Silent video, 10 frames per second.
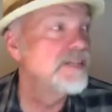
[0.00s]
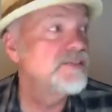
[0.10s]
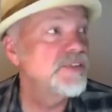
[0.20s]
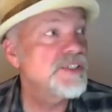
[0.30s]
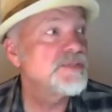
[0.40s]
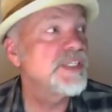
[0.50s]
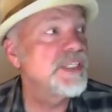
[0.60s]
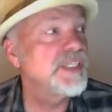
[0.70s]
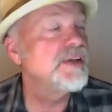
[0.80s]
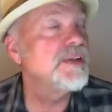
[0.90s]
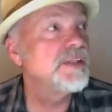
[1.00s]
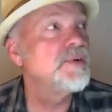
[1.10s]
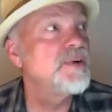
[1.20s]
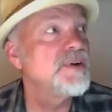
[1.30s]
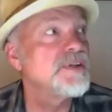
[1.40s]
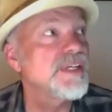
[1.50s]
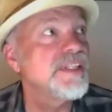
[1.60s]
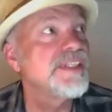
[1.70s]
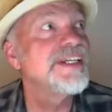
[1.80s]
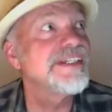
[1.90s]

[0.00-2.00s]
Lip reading: First, you kill all the lawyers, I think,